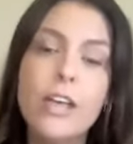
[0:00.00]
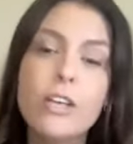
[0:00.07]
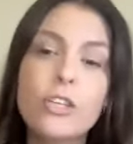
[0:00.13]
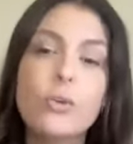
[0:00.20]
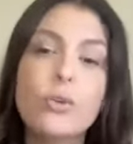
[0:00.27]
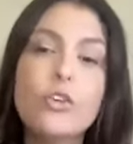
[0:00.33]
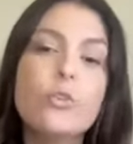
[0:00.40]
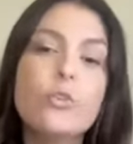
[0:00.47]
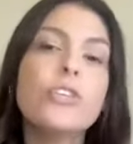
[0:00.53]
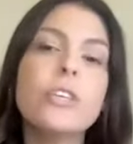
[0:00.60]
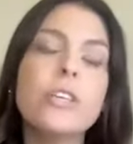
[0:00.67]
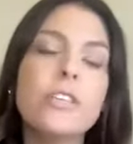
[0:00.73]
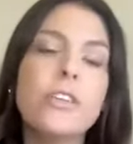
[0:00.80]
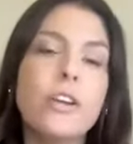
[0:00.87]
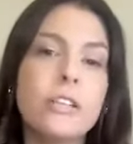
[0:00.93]
so
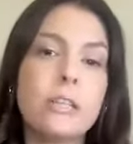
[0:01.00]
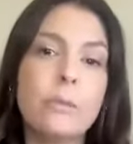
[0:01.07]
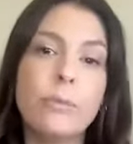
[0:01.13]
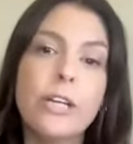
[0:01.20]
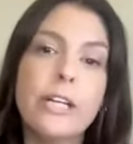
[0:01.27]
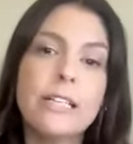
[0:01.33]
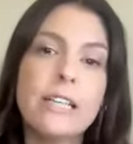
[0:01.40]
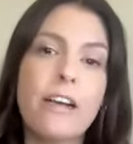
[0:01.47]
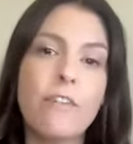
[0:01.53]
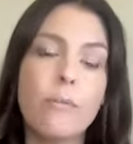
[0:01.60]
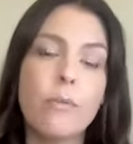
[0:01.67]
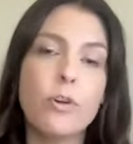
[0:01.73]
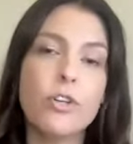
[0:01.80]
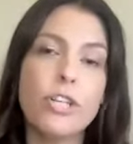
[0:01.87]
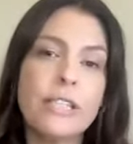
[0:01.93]
usually there are some pretty tough
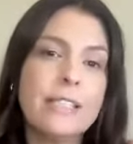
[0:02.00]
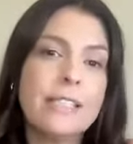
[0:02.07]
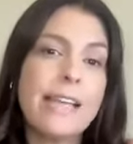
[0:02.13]
emotions